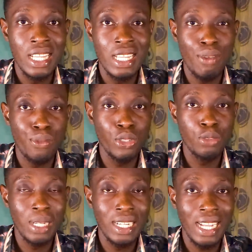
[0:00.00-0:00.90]
that
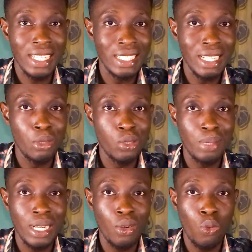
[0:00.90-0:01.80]
First Bank and Diamond
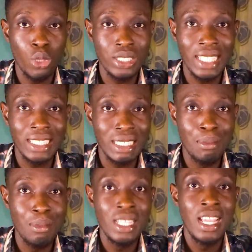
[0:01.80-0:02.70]
Bank was
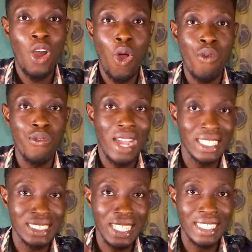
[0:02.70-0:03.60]
asking me of
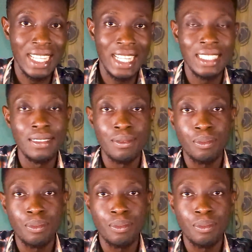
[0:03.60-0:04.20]
as at then.